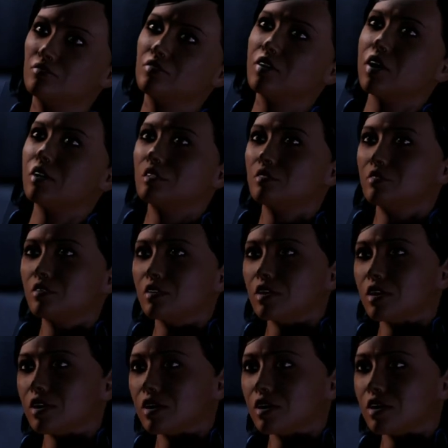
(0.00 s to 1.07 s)
My word,
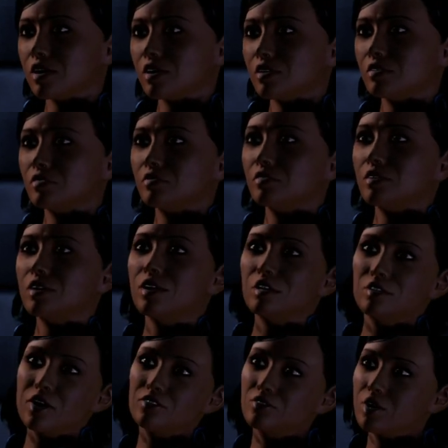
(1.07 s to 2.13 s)
Commander.
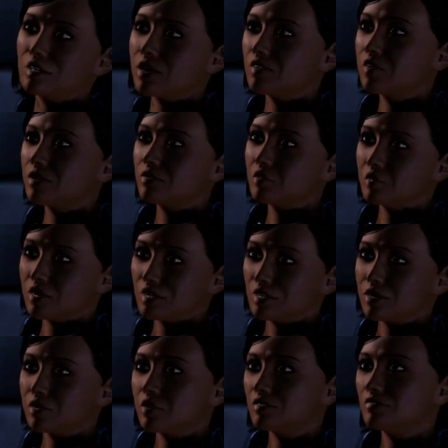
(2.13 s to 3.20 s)
It's almost as though you
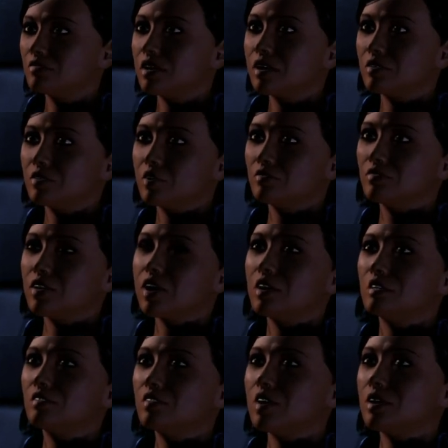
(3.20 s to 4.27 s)
wanted to spare your
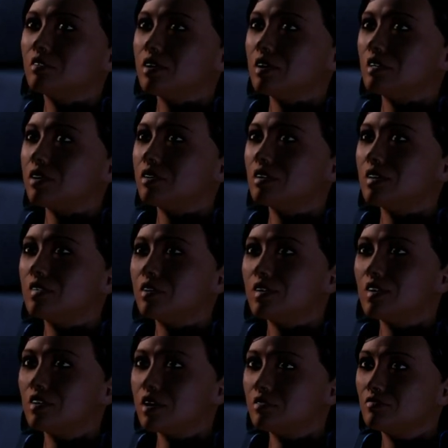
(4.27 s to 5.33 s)
pawns the indignity of
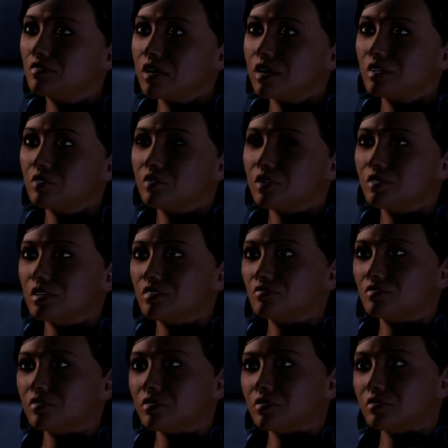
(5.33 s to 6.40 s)
living under my regime.